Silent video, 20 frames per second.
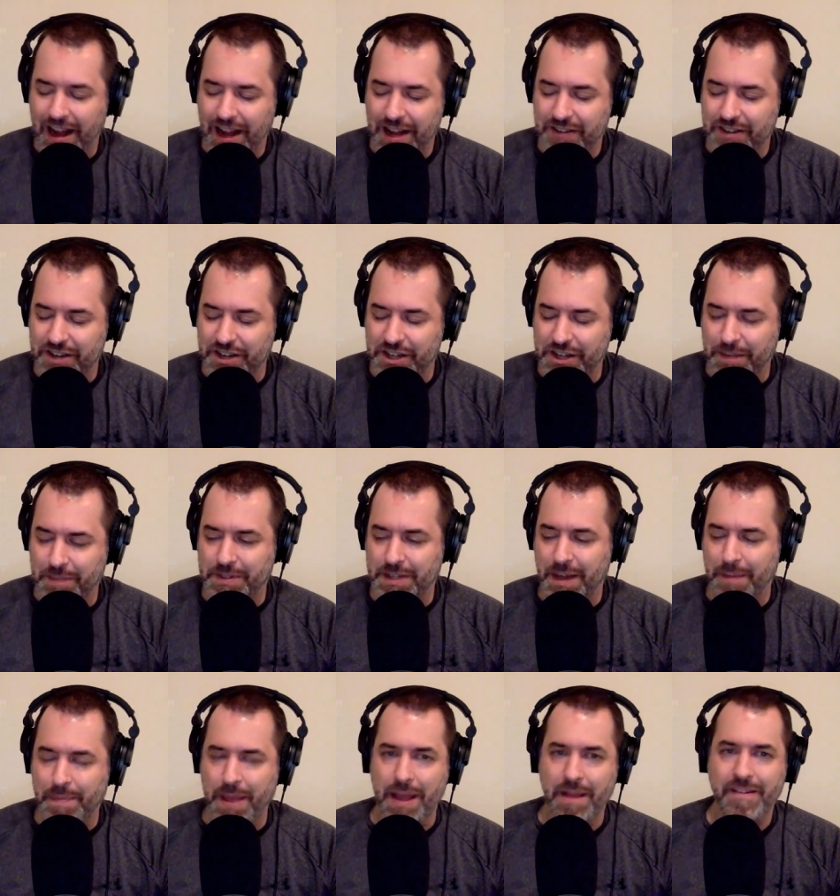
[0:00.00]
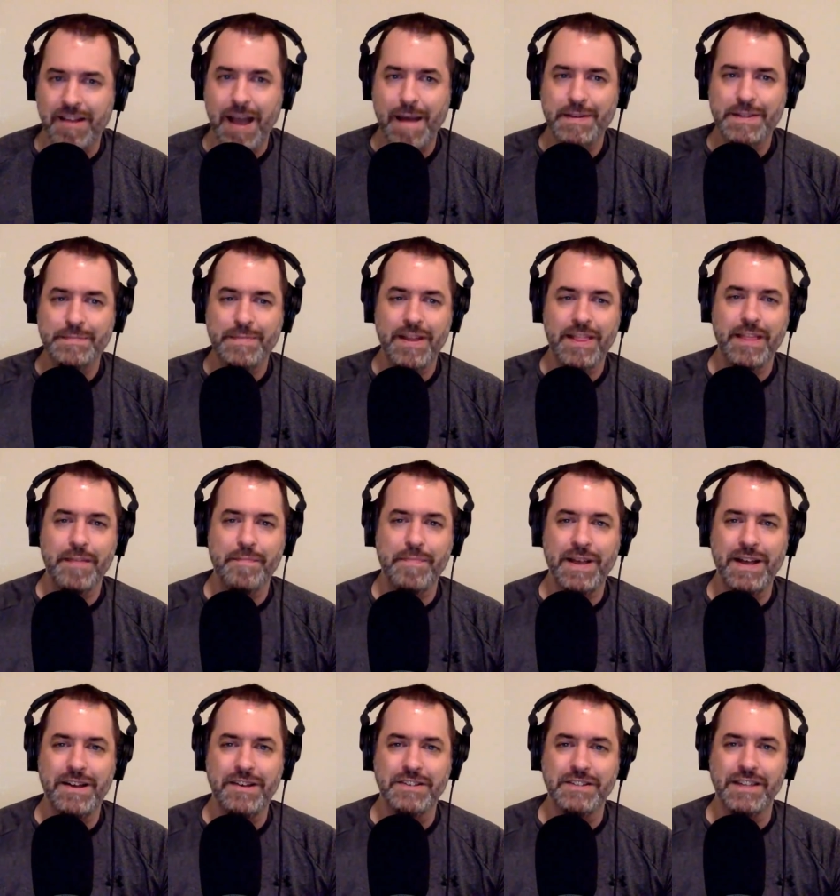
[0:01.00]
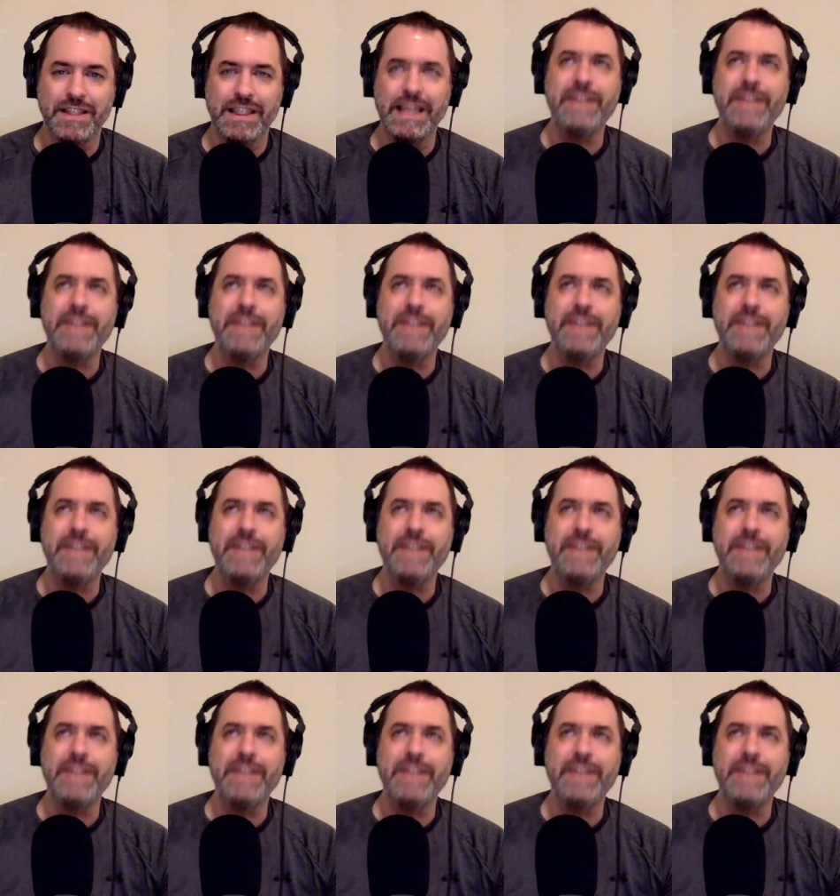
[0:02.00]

And Andre jumps up and grabs him by the lapels